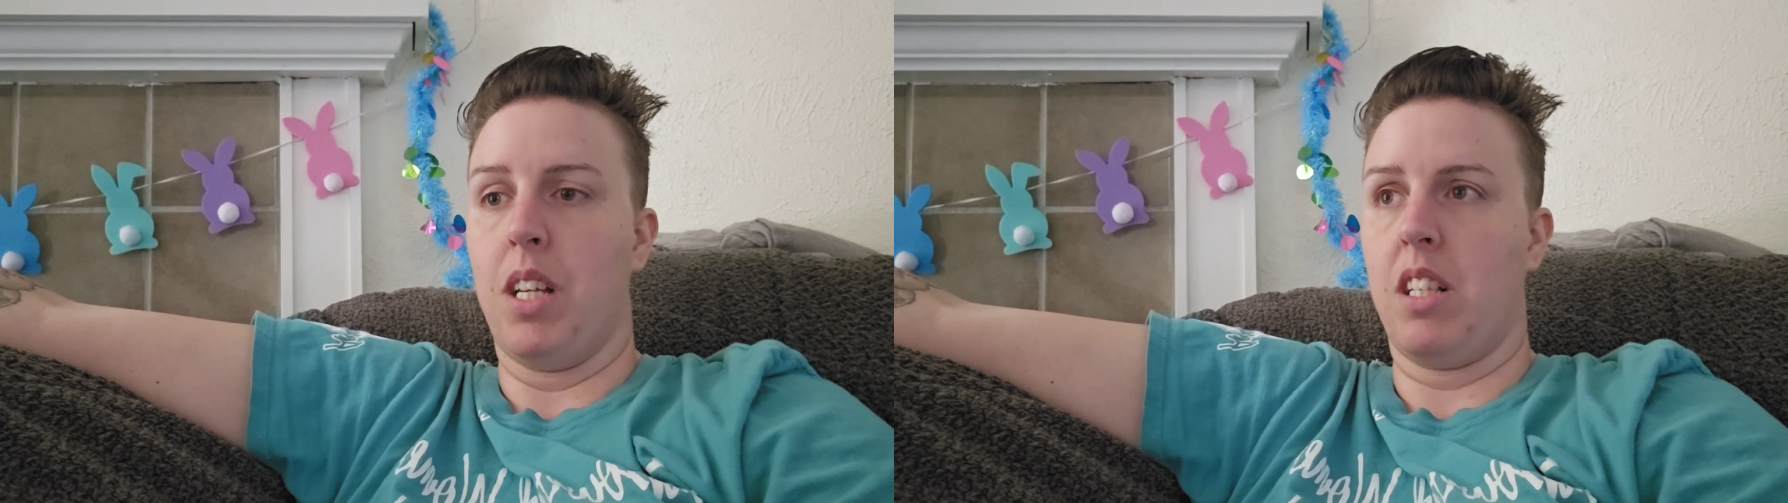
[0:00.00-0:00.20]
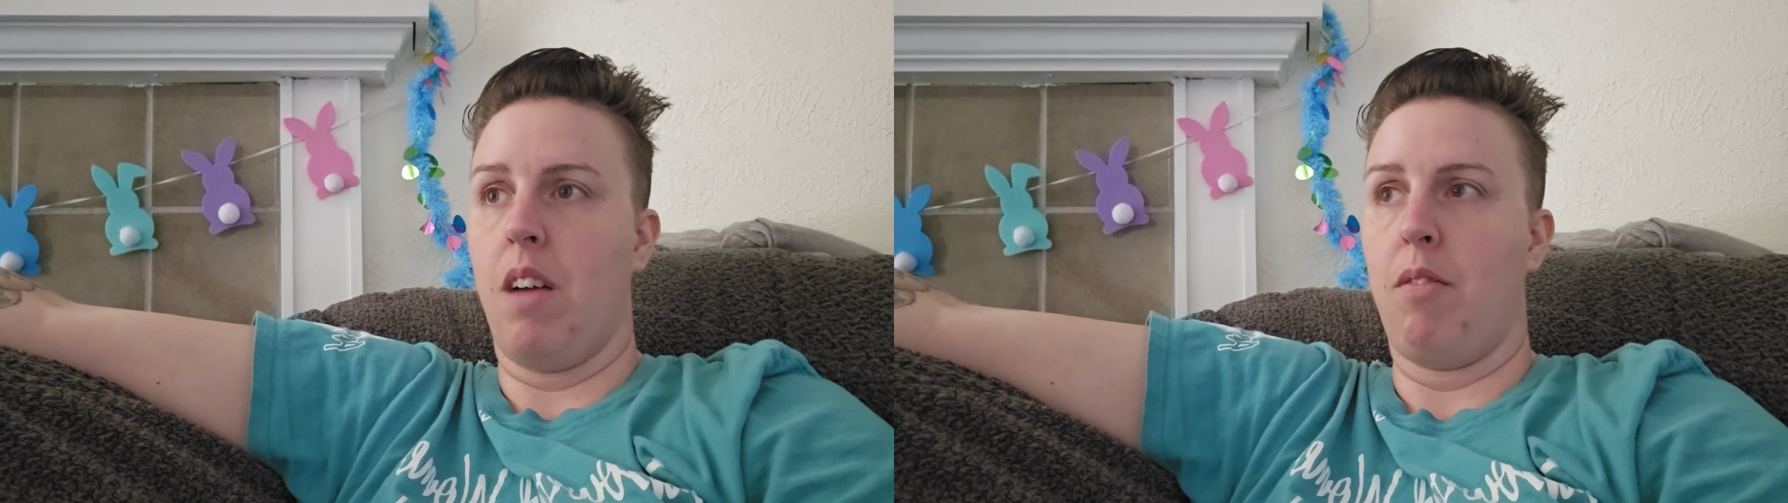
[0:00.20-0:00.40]

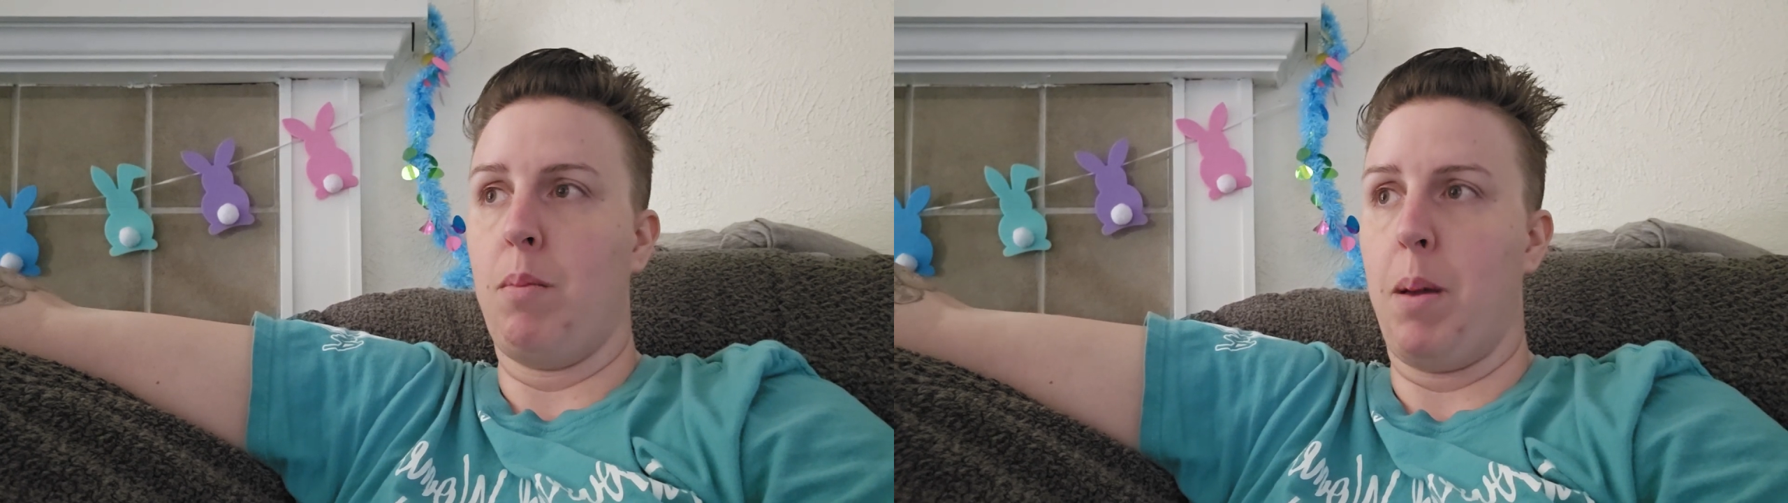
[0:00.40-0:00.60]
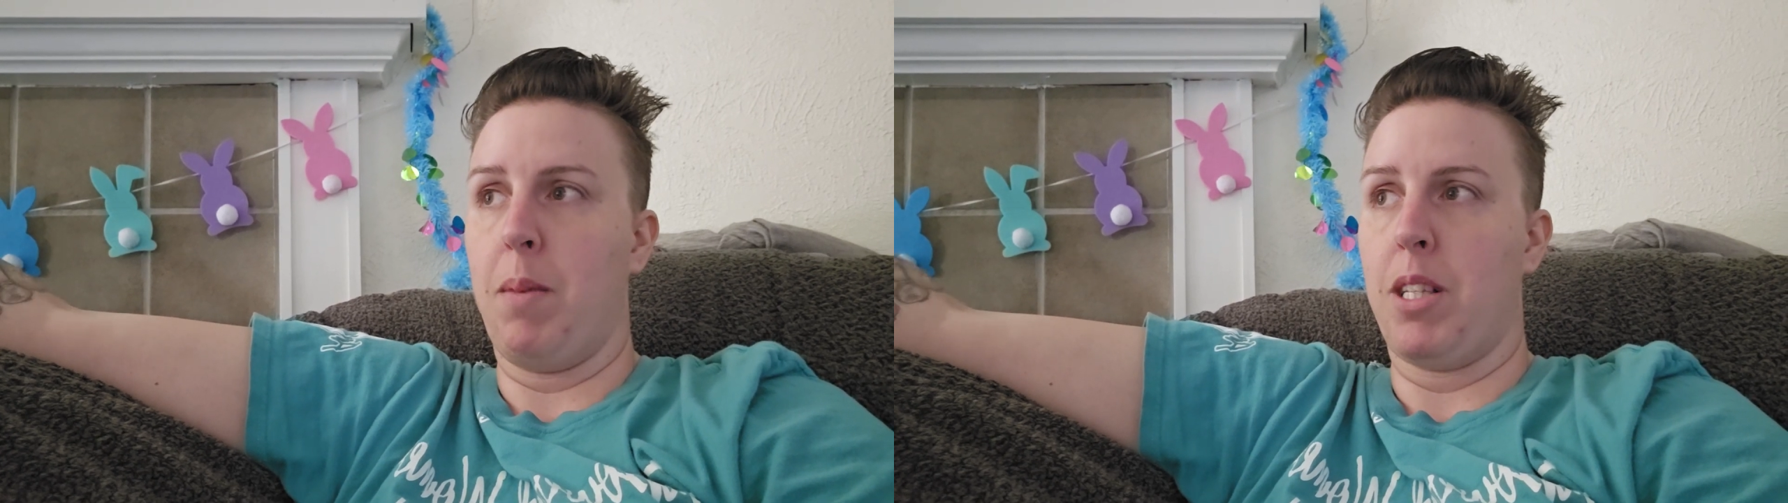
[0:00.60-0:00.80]
except for
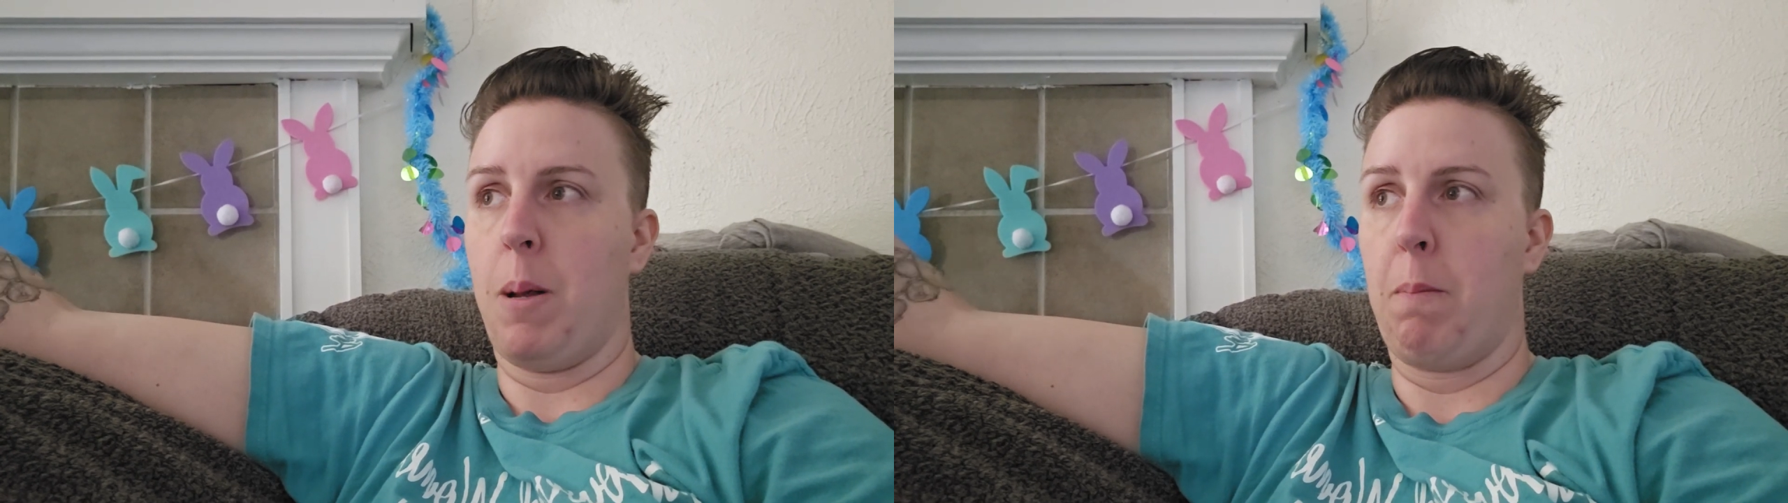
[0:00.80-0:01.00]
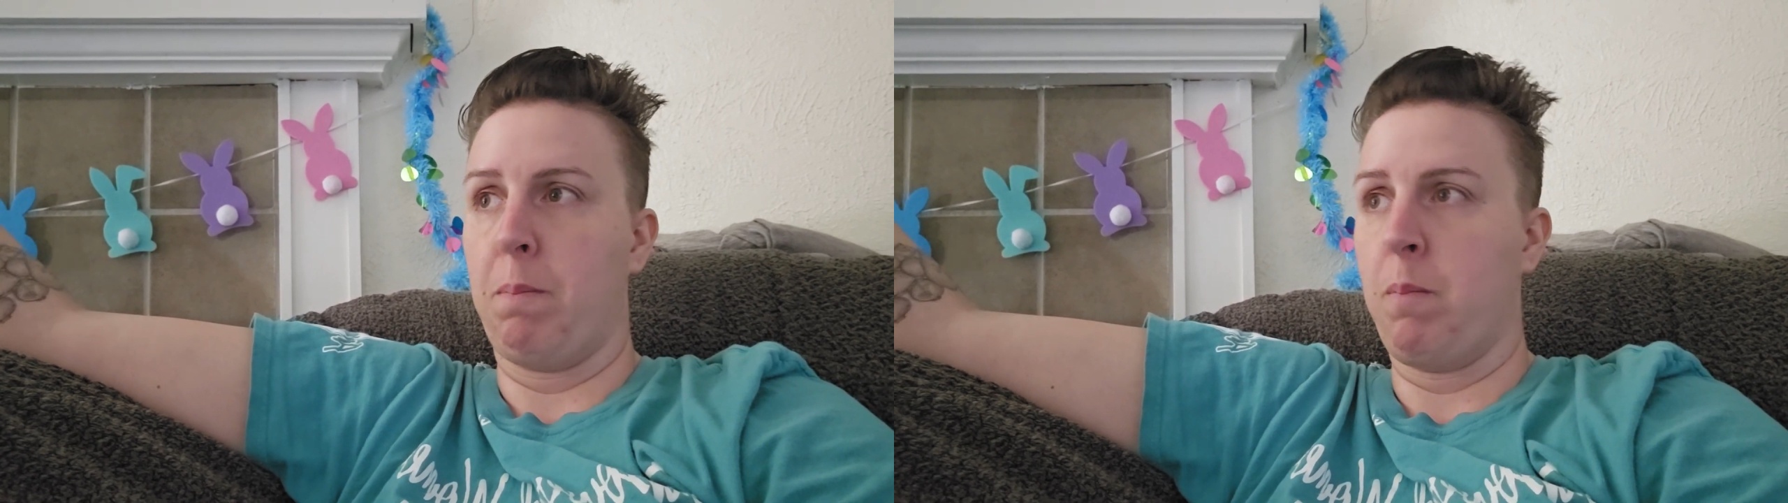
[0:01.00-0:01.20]
maybe
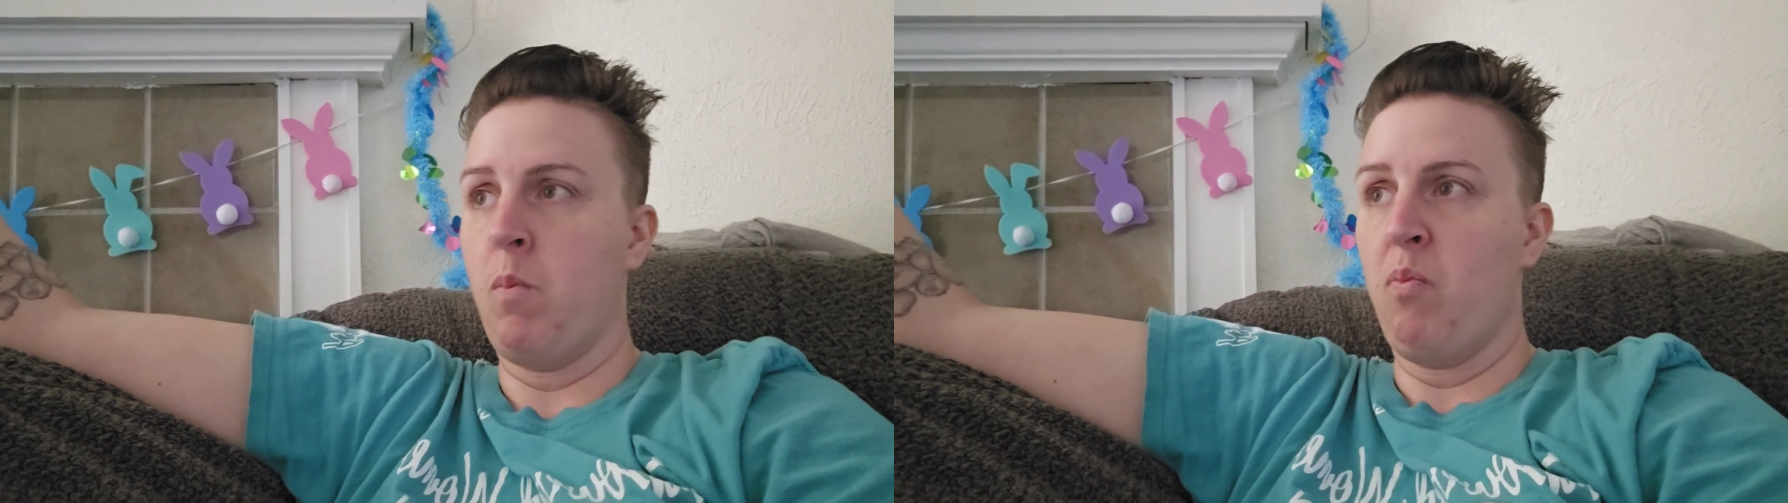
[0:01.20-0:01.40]
some